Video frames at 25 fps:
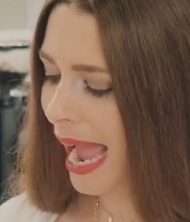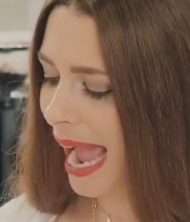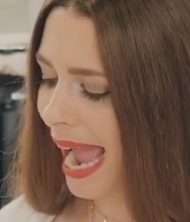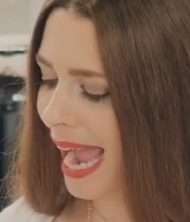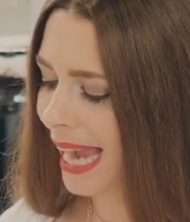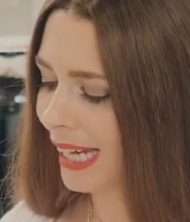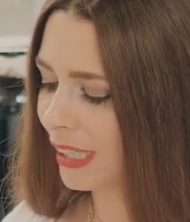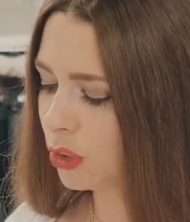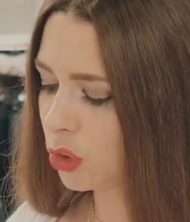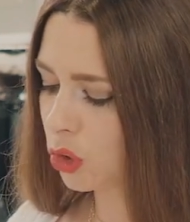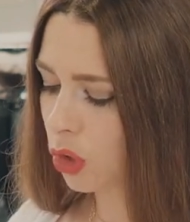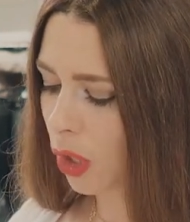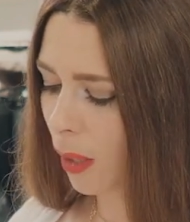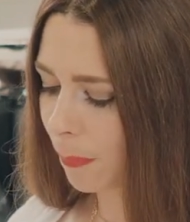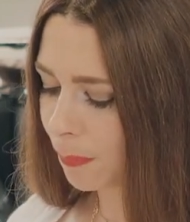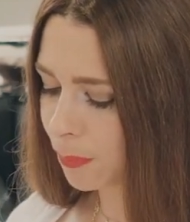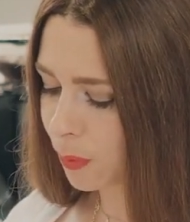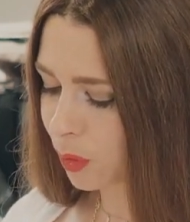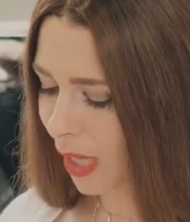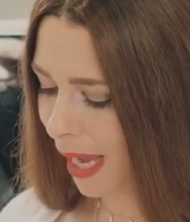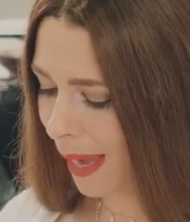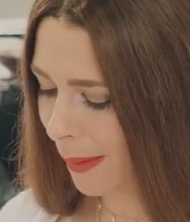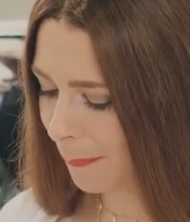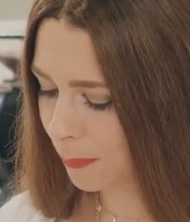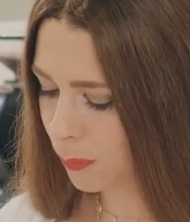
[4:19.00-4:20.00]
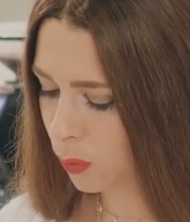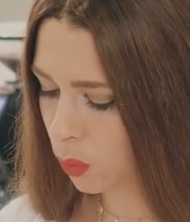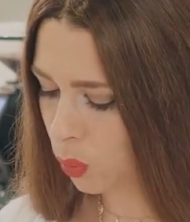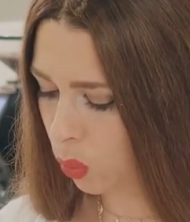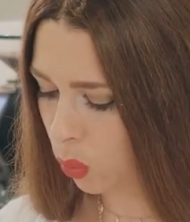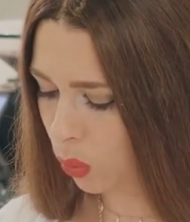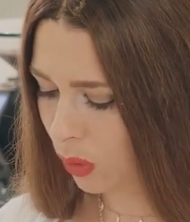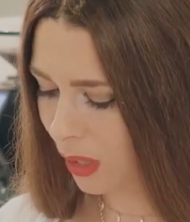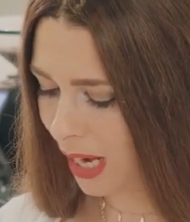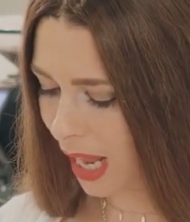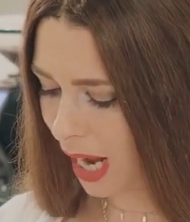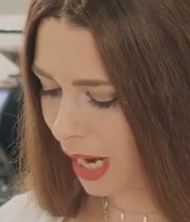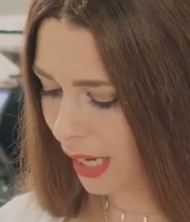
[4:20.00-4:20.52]
I chopped up
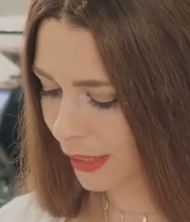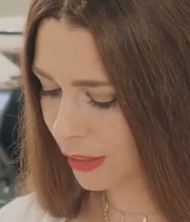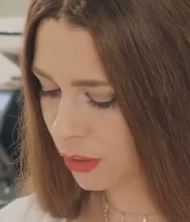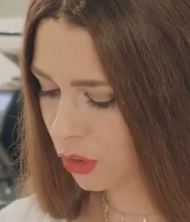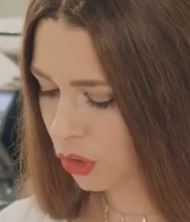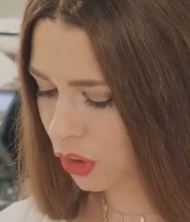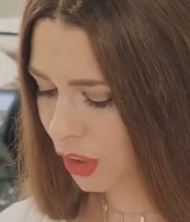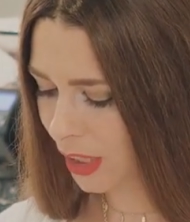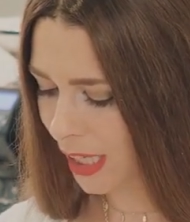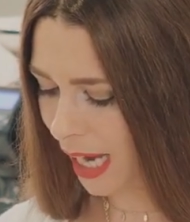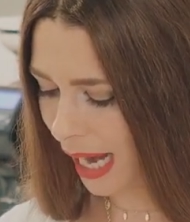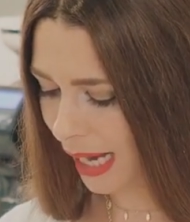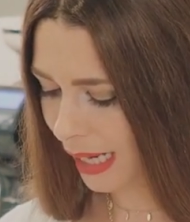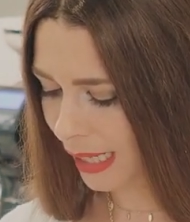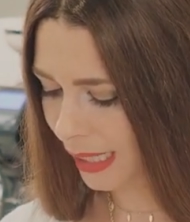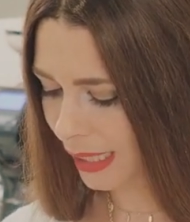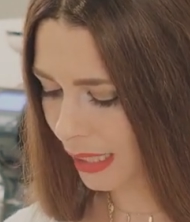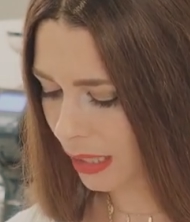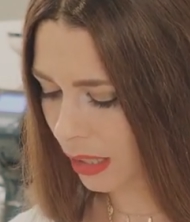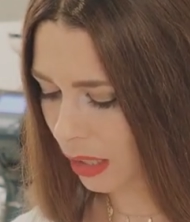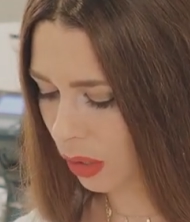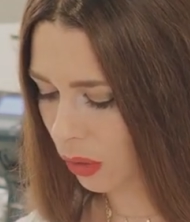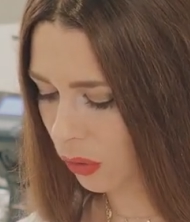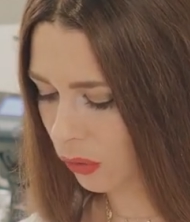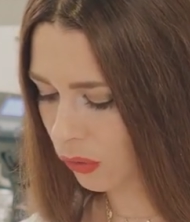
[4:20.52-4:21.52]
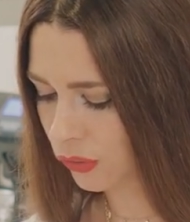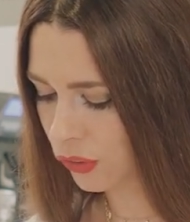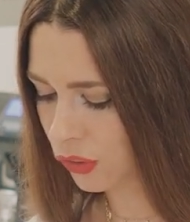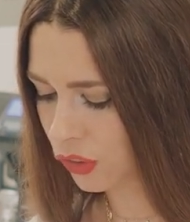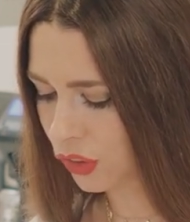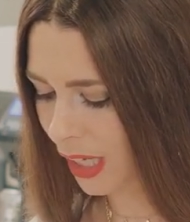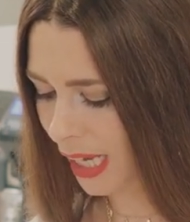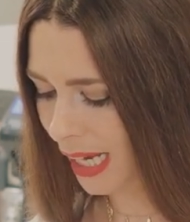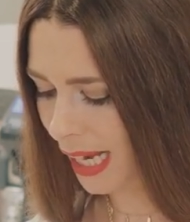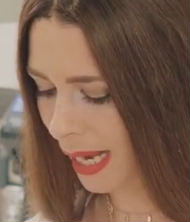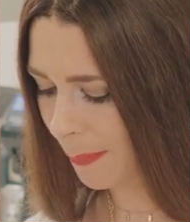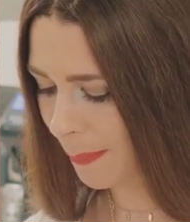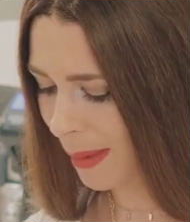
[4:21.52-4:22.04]
2 large garlic
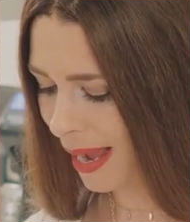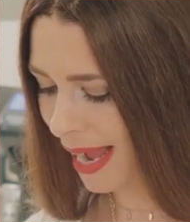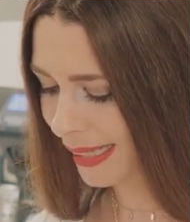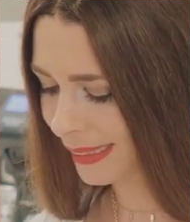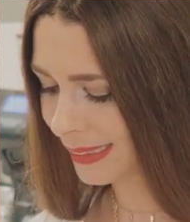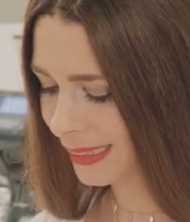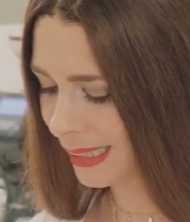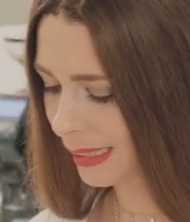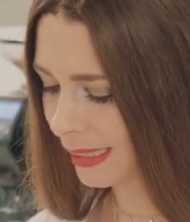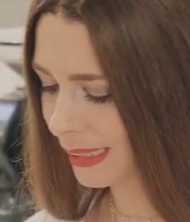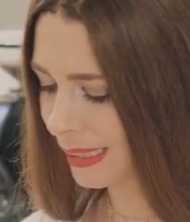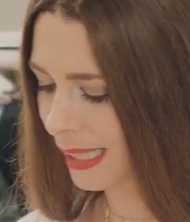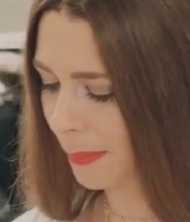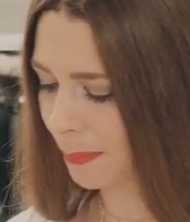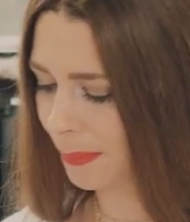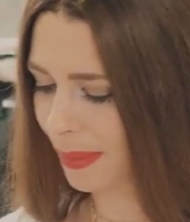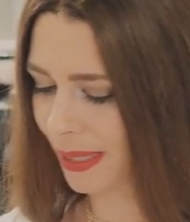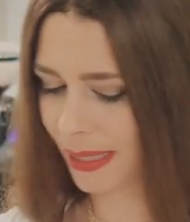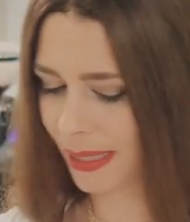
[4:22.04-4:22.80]
cloves and I'm adding them